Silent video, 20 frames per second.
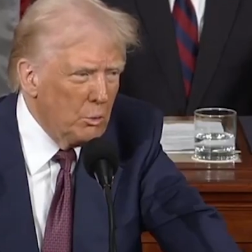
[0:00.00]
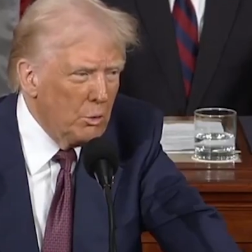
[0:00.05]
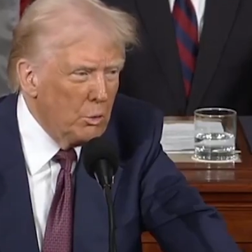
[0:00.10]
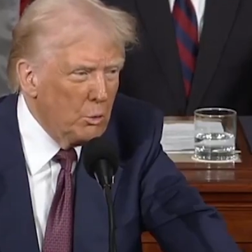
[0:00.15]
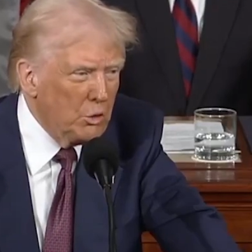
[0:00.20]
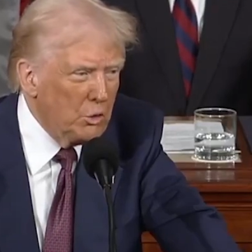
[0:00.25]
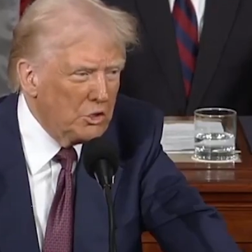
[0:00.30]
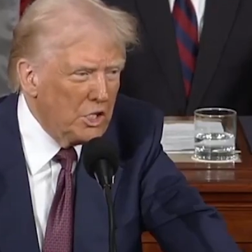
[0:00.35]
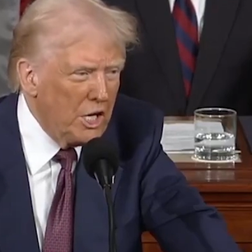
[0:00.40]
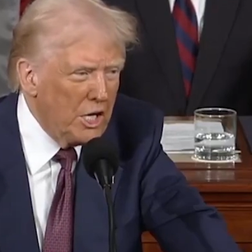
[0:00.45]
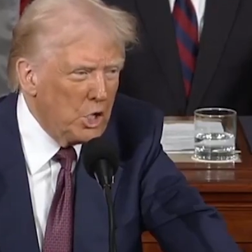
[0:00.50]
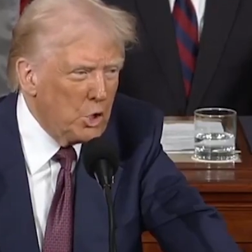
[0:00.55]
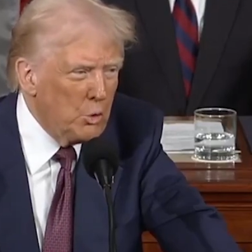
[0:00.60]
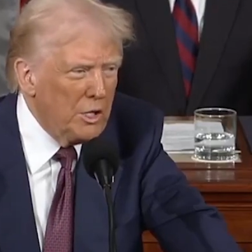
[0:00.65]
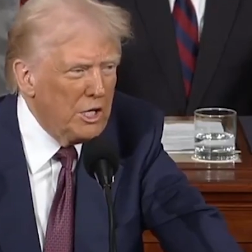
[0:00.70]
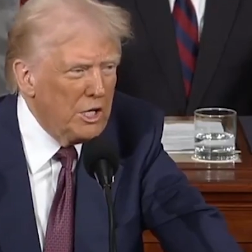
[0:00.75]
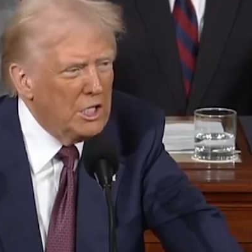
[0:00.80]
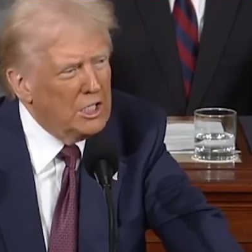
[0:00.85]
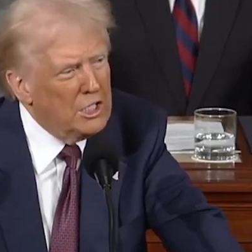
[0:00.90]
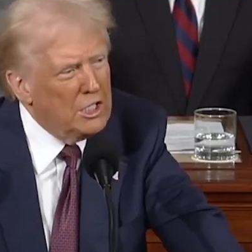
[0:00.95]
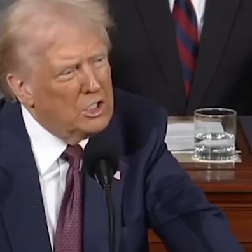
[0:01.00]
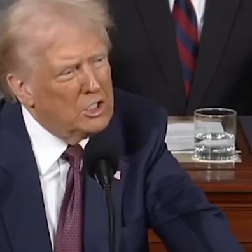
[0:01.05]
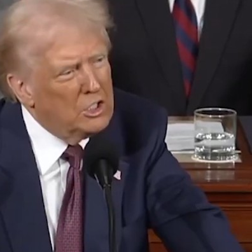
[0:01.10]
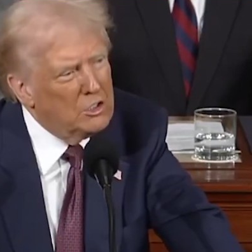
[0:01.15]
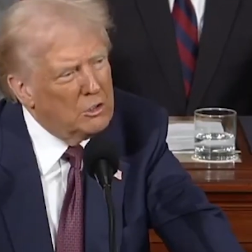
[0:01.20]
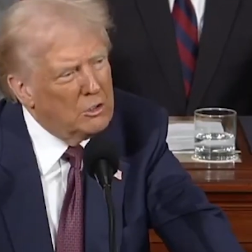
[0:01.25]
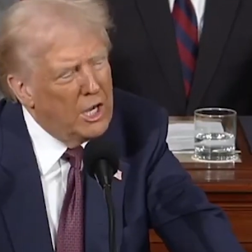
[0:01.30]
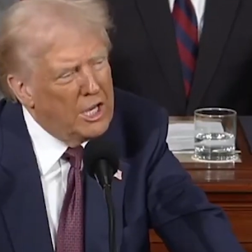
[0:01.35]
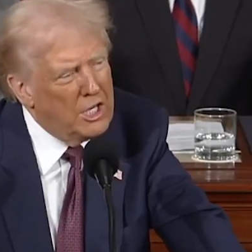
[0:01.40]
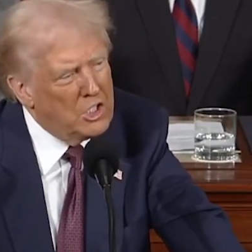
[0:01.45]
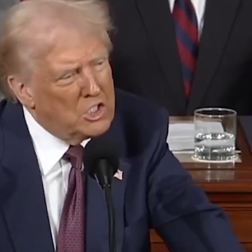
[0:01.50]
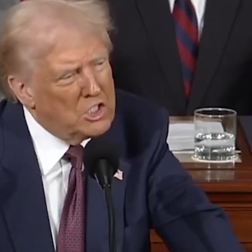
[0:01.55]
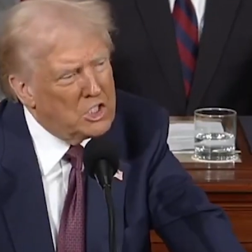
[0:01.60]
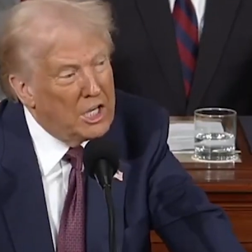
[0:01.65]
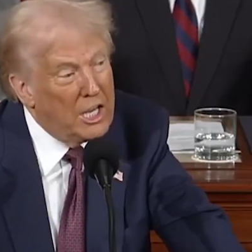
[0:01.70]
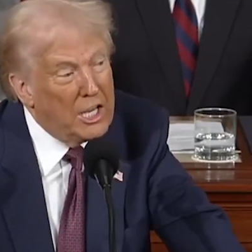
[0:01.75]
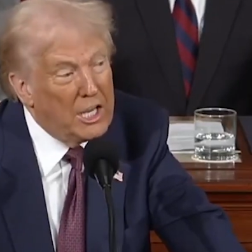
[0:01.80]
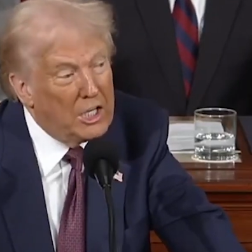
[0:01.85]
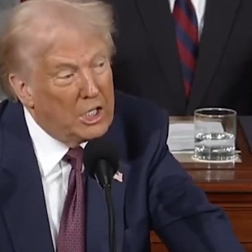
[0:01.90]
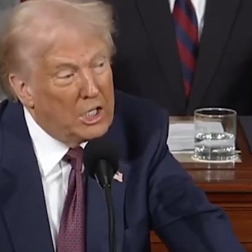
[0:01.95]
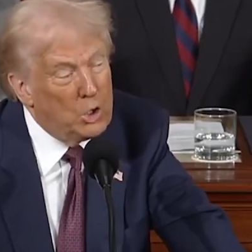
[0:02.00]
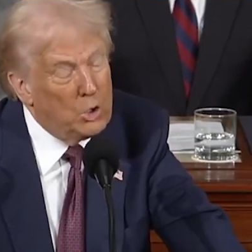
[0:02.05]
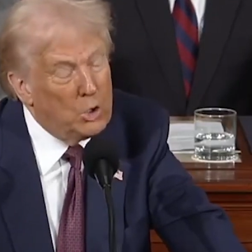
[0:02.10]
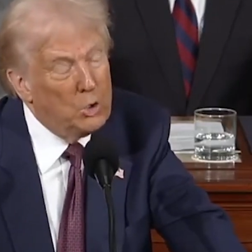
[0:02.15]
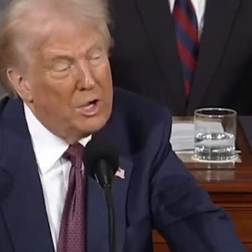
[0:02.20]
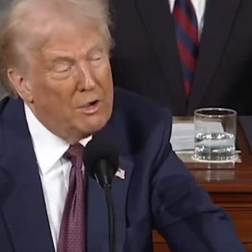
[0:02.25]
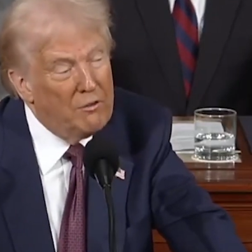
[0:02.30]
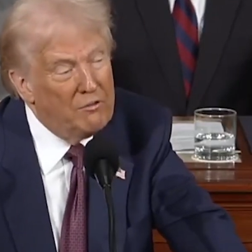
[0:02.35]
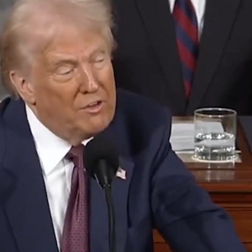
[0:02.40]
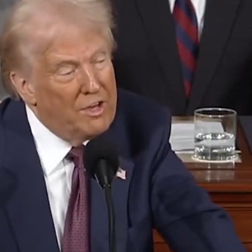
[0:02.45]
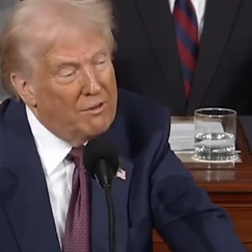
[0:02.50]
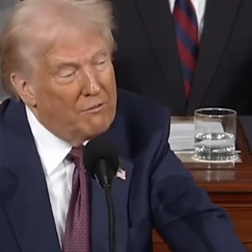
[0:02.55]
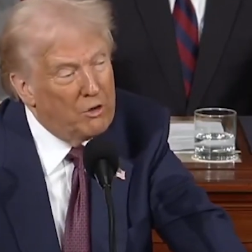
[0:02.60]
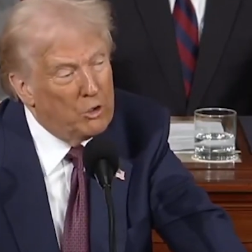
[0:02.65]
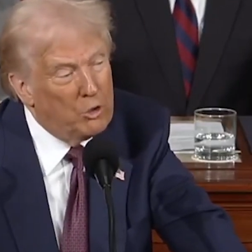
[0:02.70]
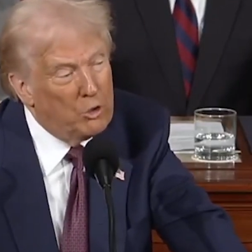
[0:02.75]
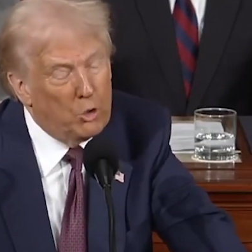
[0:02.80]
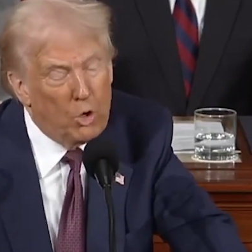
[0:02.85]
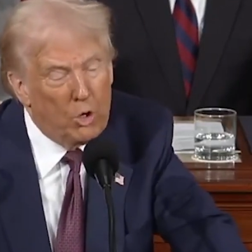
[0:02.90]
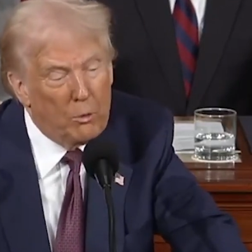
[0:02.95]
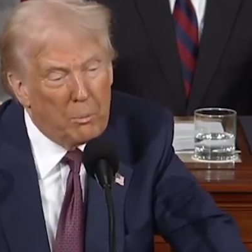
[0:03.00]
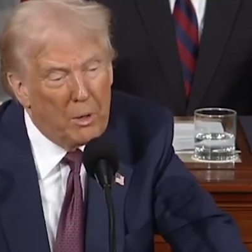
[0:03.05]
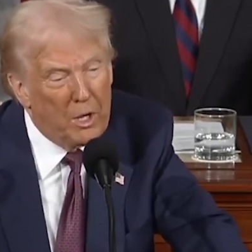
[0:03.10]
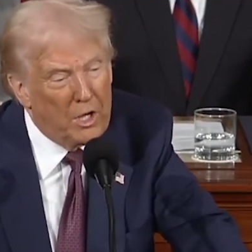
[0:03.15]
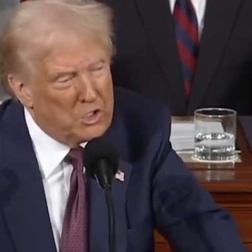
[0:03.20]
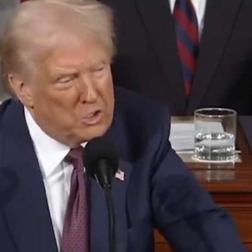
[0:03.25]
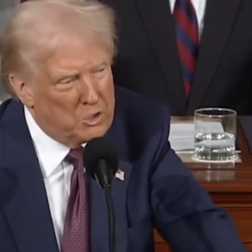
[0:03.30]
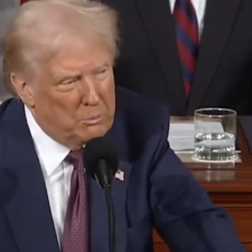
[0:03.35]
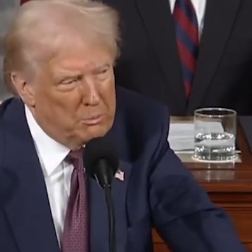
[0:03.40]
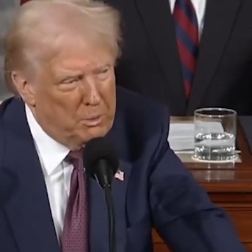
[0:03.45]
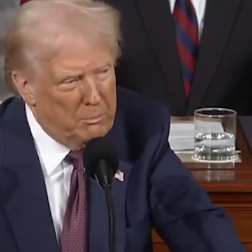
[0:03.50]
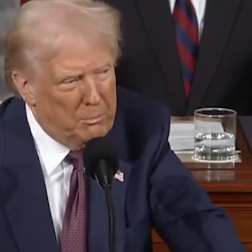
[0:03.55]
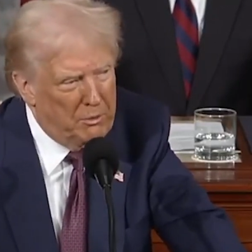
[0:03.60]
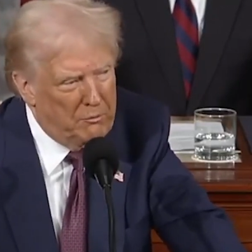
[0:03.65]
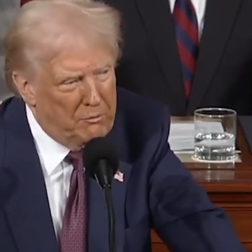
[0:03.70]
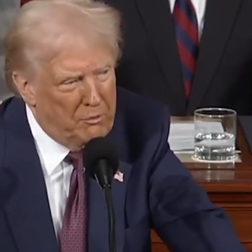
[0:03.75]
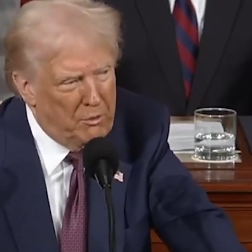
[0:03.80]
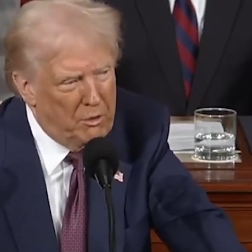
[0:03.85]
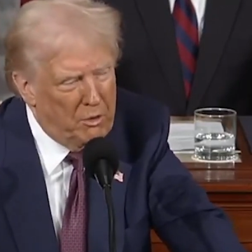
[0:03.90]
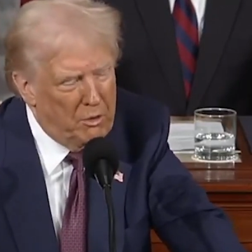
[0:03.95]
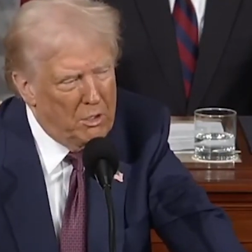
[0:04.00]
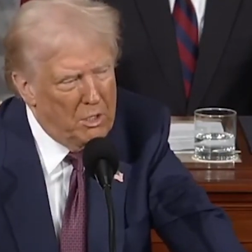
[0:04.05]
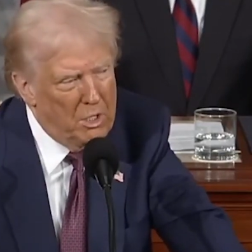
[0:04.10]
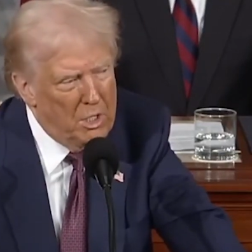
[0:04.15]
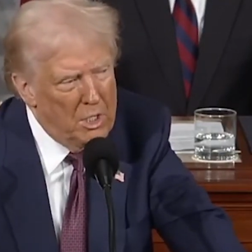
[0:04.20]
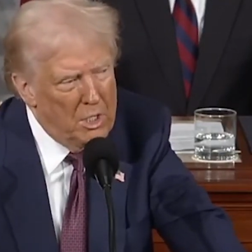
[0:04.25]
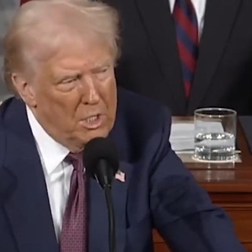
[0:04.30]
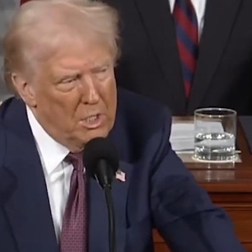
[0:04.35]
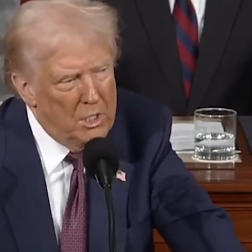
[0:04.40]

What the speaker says: we will take Greenland to heights like you have never thought possible before.